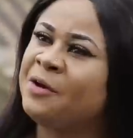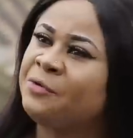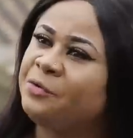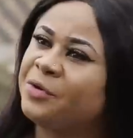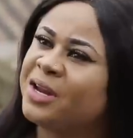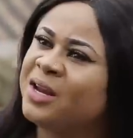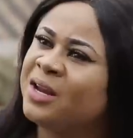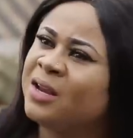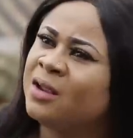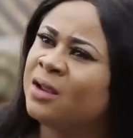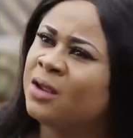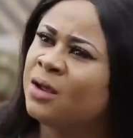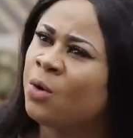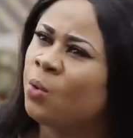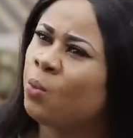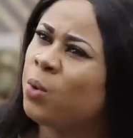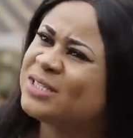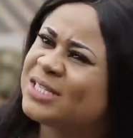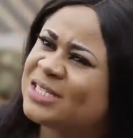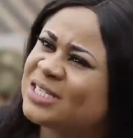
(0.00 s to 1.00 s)
Harry,
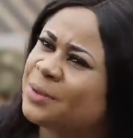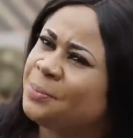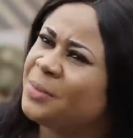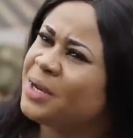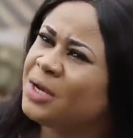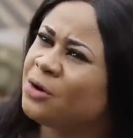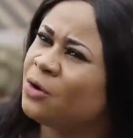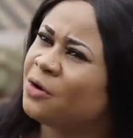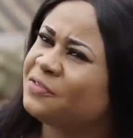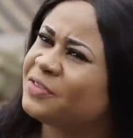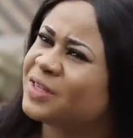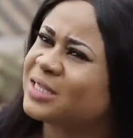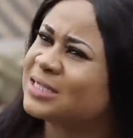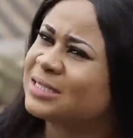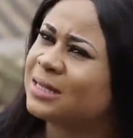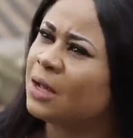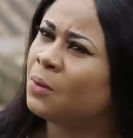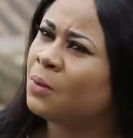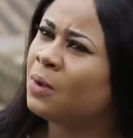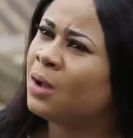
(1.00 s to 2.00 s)
what is the meaning of
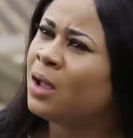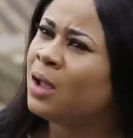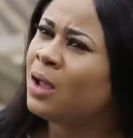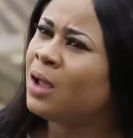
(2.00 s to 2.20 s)
this now?